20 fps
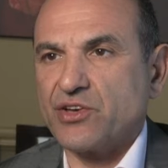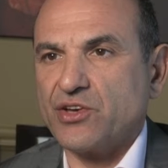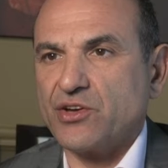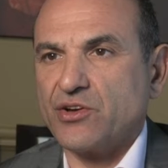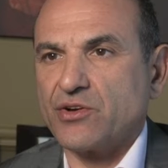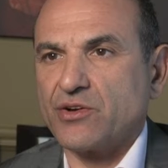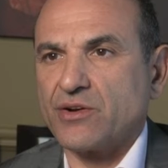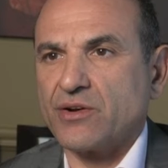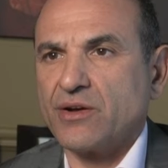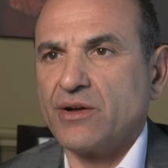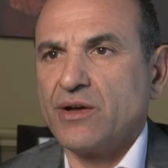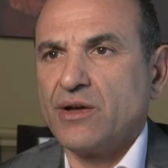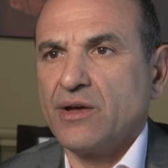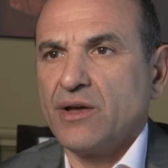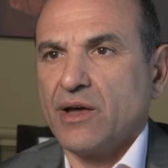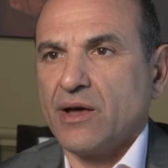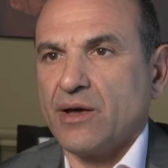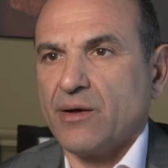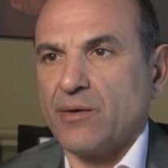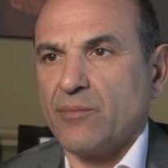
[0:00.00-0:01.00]
year
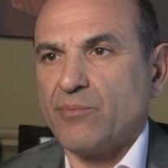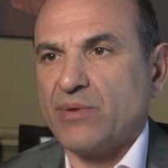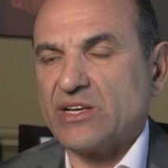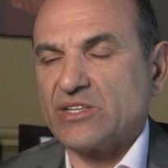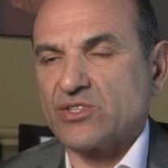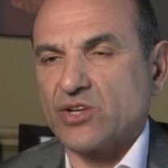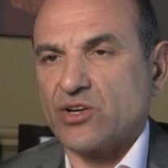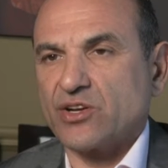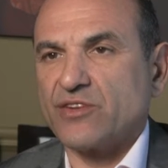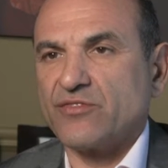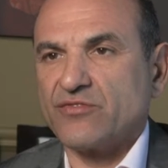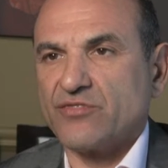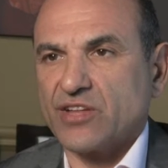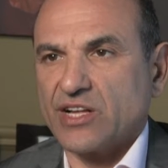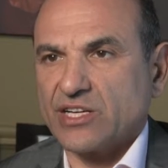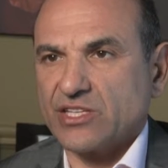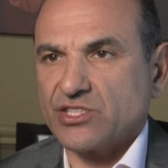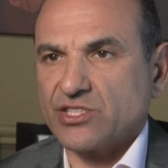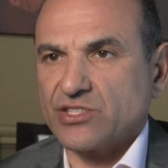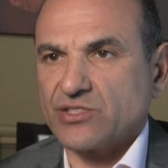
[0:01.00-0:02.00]
based on
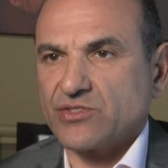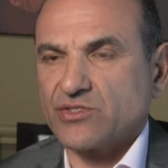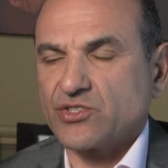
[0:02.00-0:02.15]
inflation.